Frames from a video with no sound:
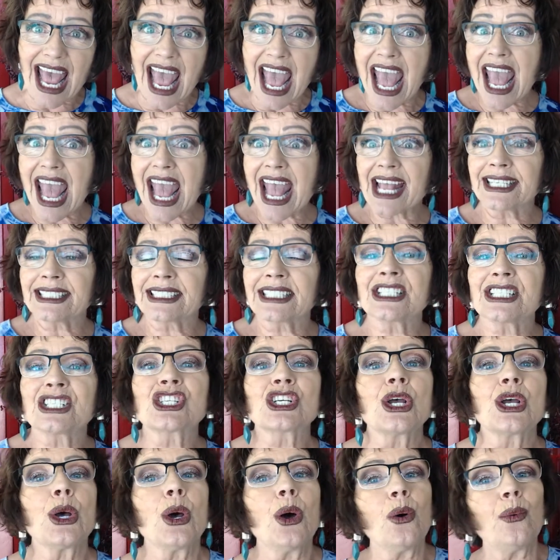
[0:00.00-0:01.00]
And
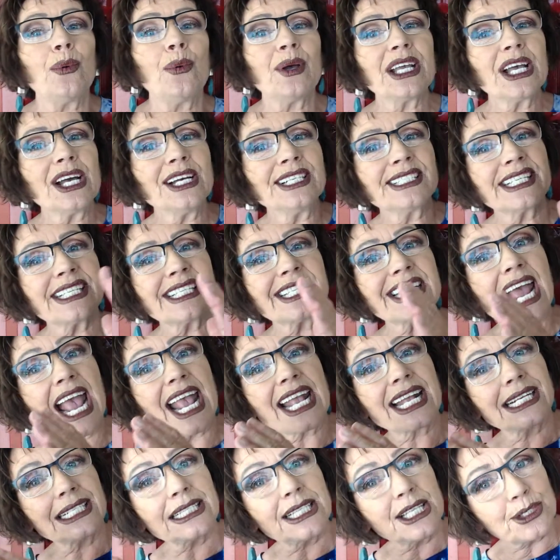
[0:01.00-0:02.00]
we're going to
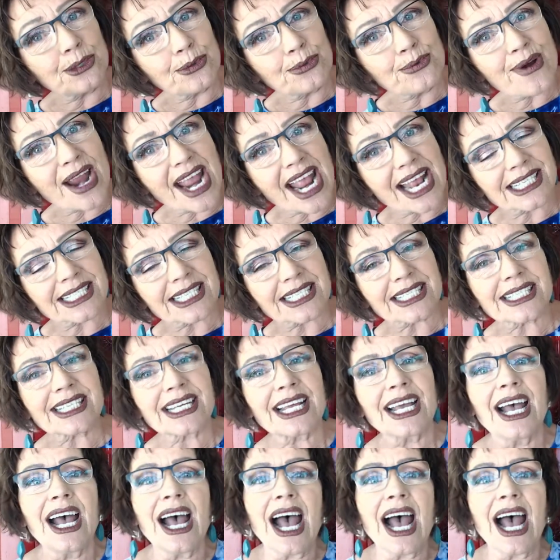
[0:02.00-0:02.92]
take a little rest